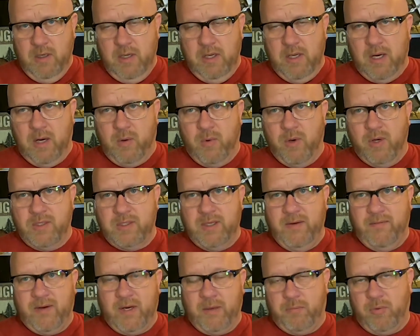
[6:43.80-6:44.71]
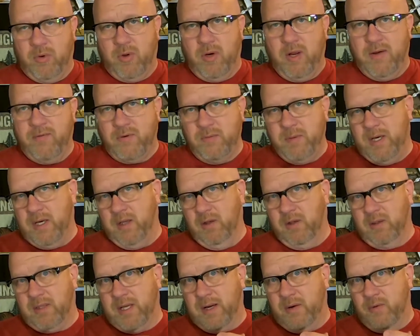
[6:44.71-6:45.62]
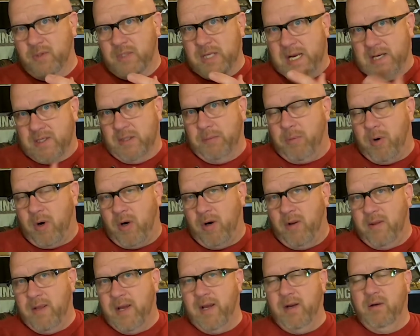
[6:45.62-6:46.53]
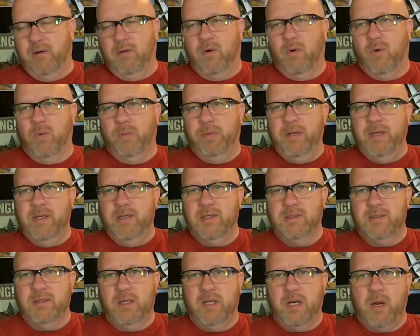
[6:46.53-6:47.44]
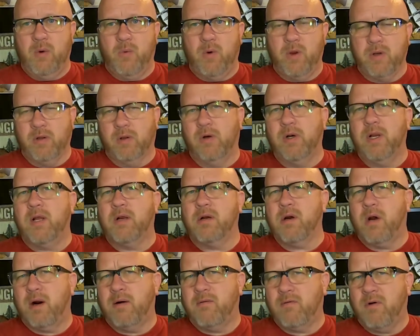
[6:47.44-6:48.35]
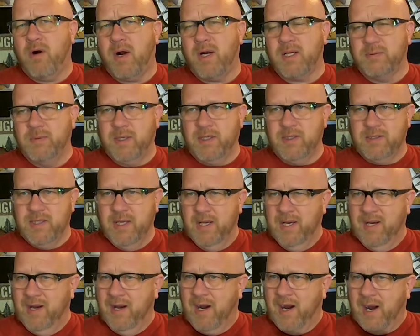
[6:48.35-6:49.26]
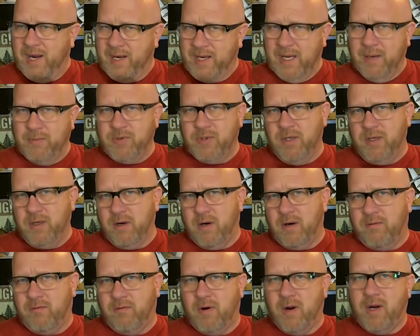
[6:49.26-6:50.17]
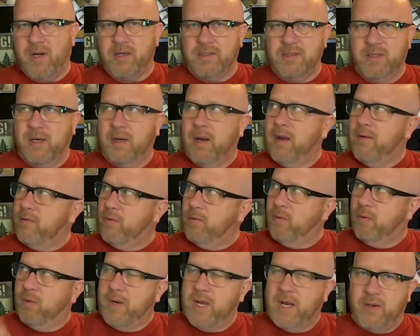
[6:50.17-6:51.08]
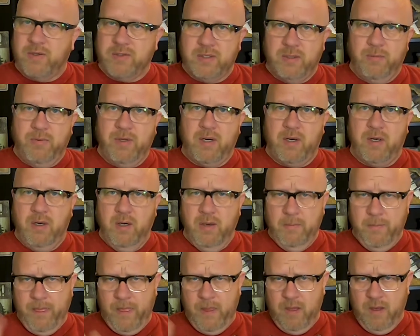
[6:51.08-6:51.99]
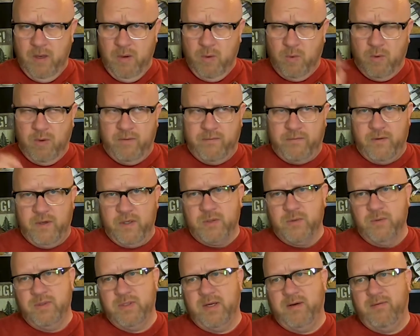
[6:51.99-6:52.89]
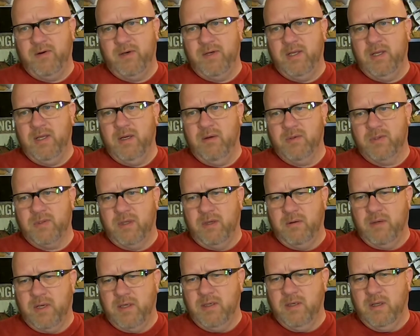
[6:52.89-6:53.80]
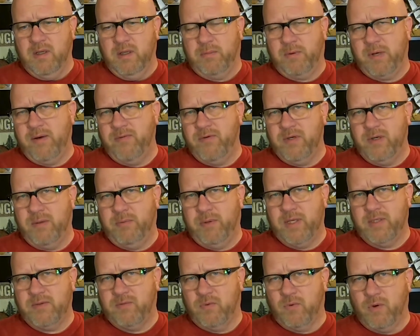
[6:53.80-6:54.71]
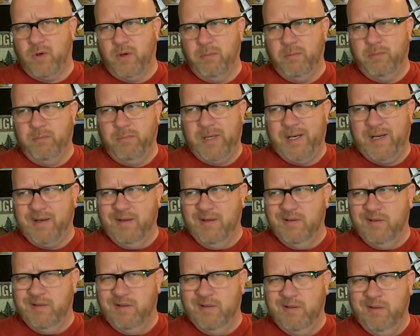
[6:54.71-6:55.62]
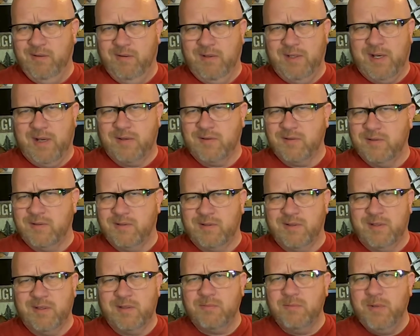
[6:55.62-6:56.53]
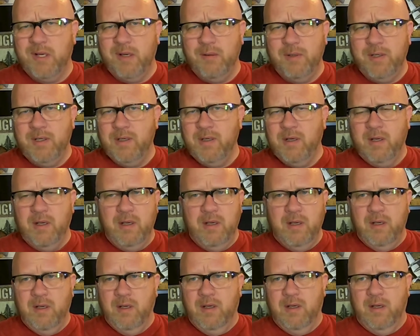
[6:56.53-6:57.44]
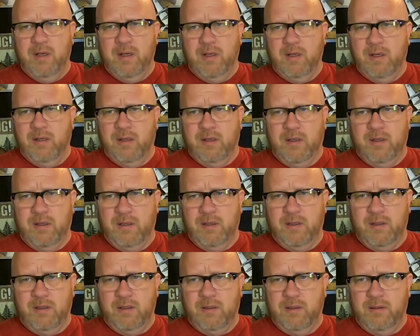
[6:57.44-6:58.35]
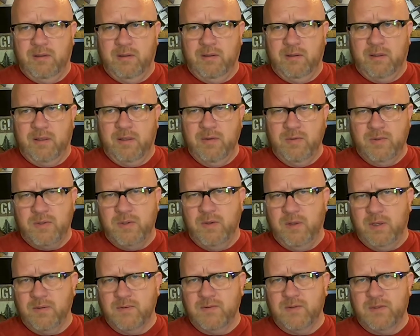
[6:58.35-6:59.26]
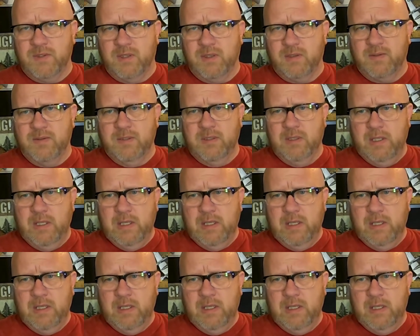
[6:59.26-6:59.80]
and I wanted to see if I could pull it off to make it look like it was actually part of that whole piece. And then I wanted to learn how to carve rocks, because I kept trying to carve rocks, and I have a roadhouse up there. One of the first ones I ever did was I did on the Privateer Press Forum back in 2006, maybe. I think it was 2006.